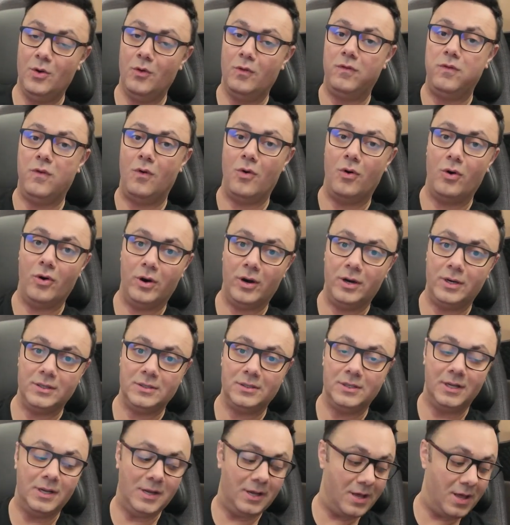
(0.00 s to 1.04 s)
for
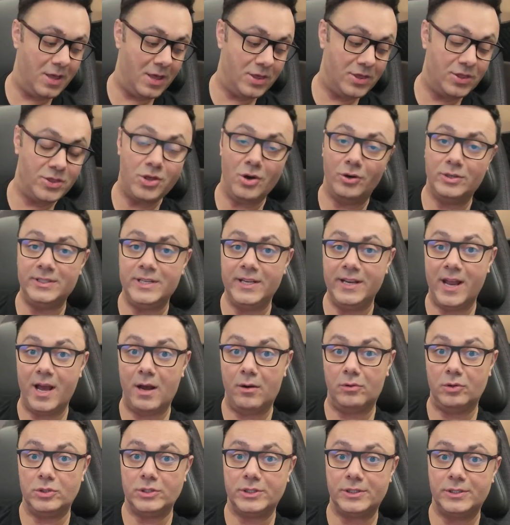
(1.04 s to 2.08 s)
13
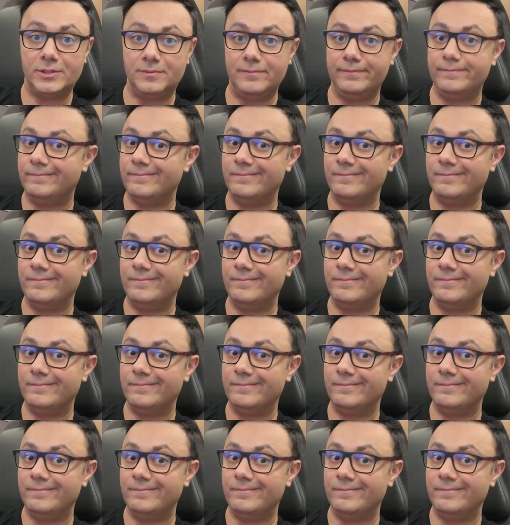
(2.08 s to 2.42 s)
hours.